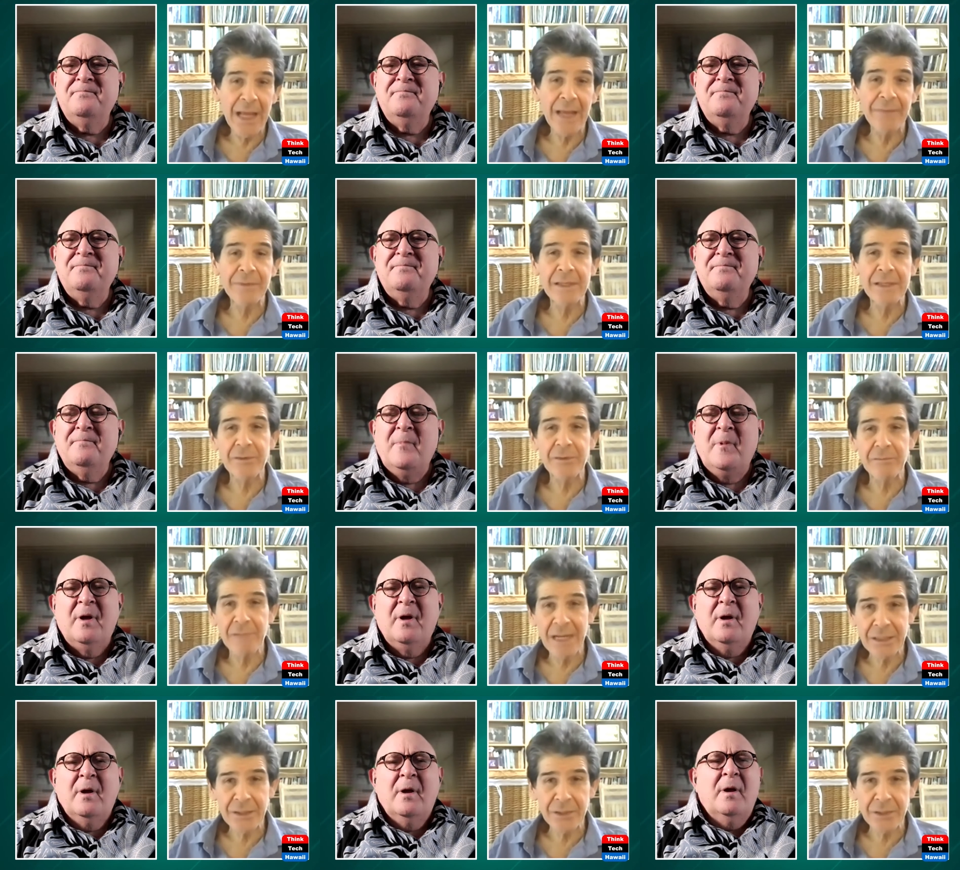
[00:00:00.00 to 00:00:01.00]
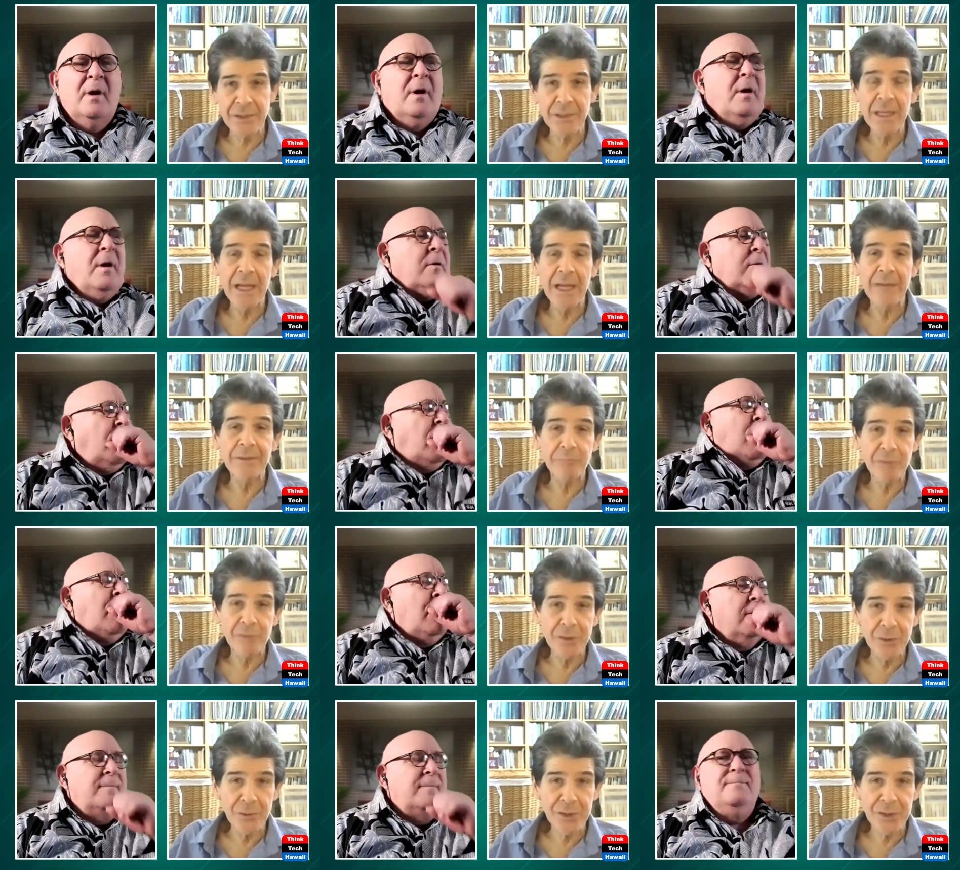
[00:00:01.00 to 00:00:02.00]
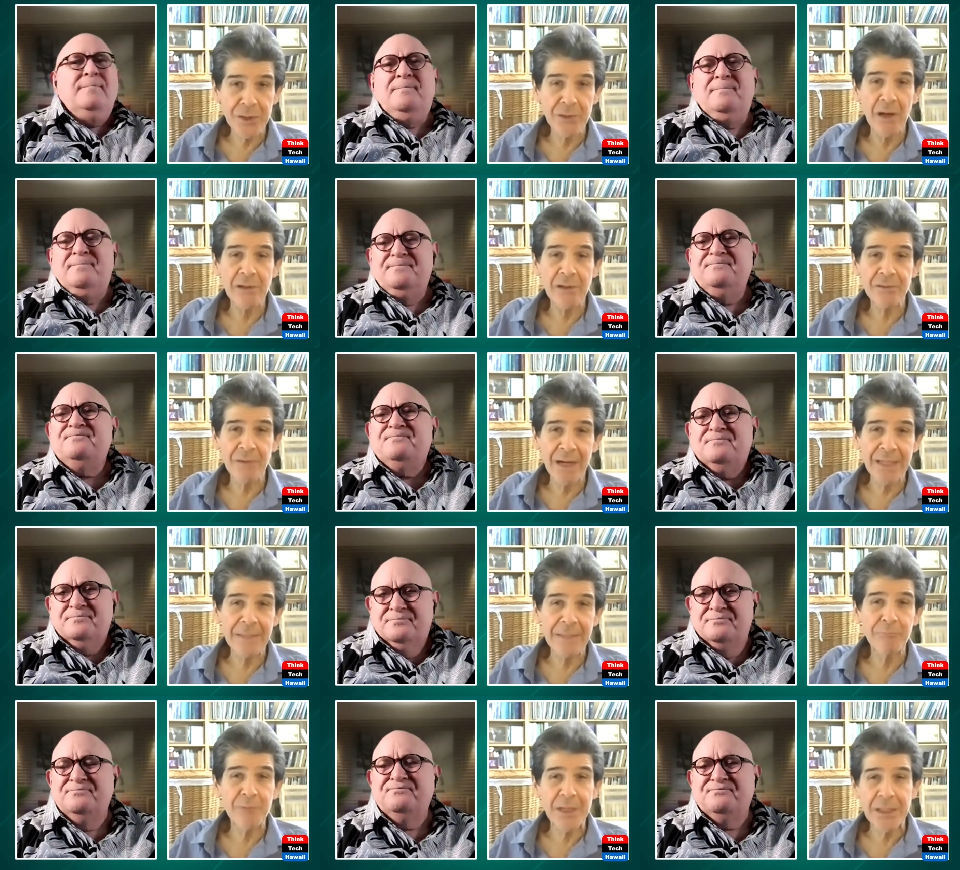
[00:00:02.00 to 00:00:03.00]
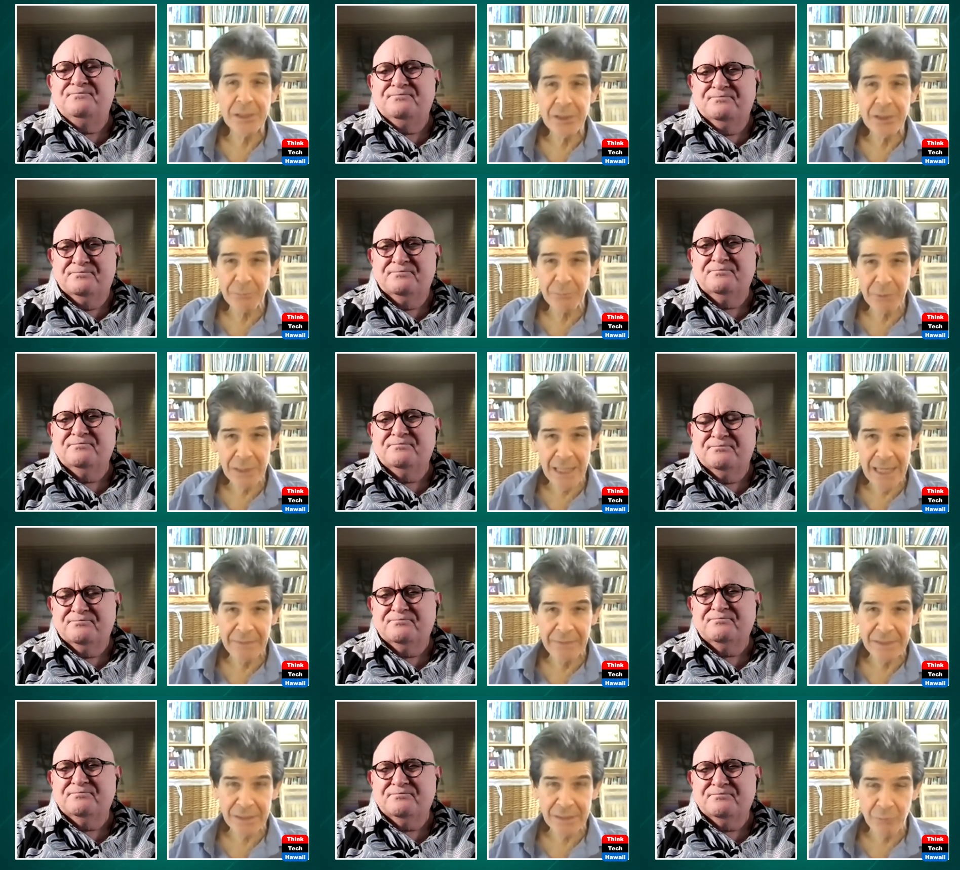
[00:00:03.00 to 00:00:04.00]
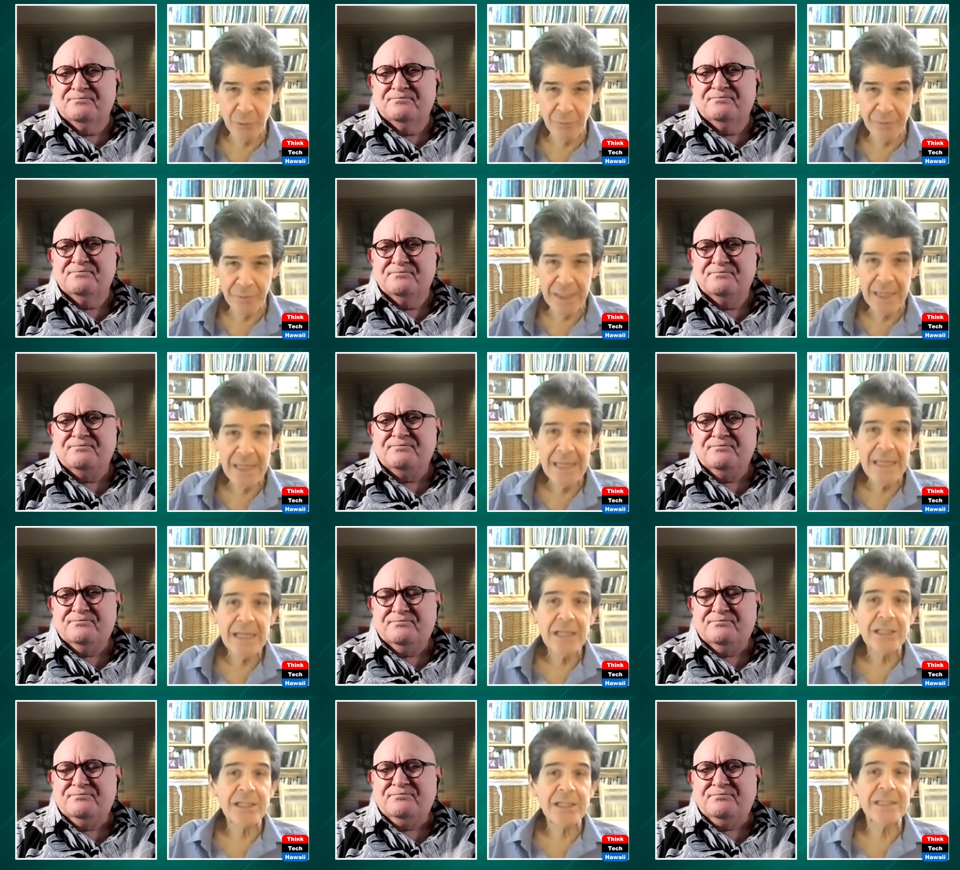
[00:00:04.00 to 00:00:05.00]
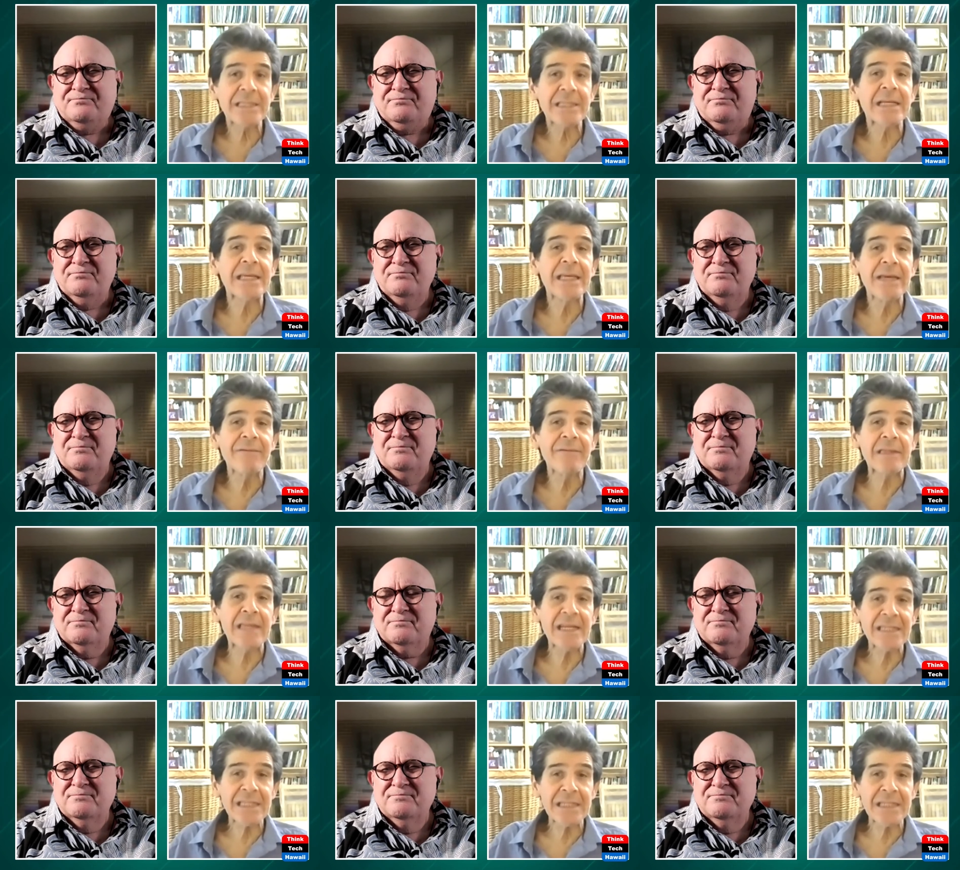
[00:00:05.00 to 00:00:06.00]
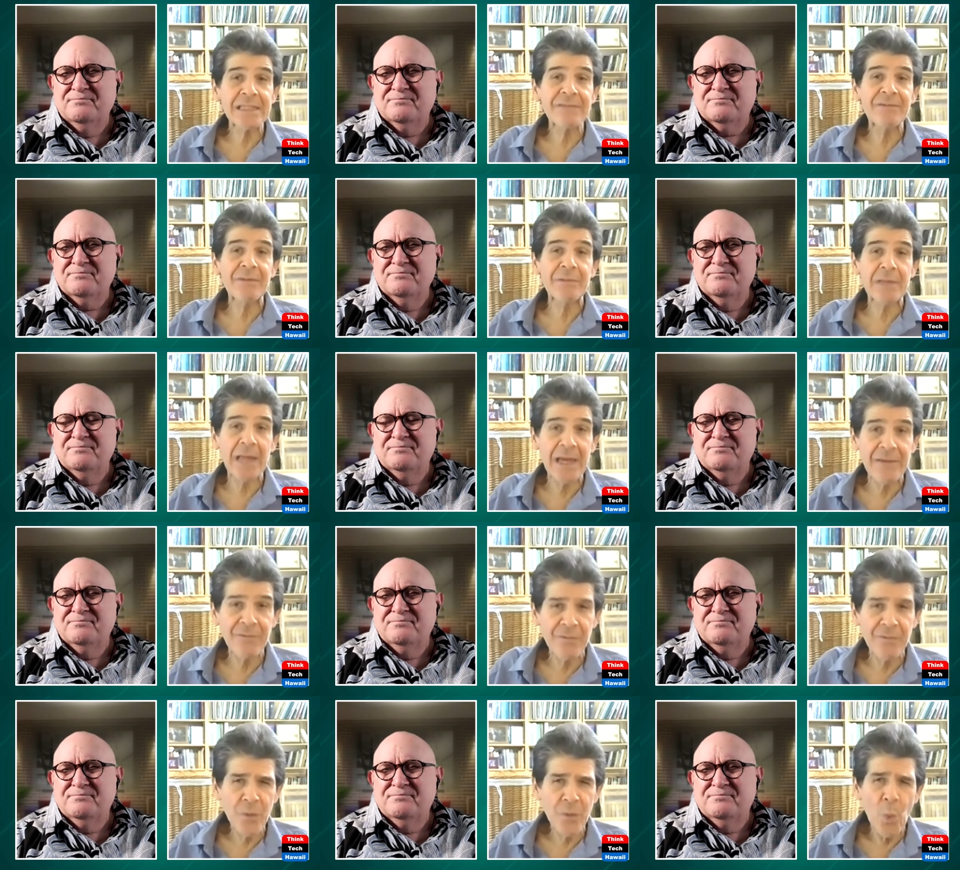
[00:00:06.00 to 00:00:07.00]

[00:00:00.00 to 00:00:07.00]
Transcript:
Speaker 1: and the director and the producer are trying to interplay in this movie to give lessons from life.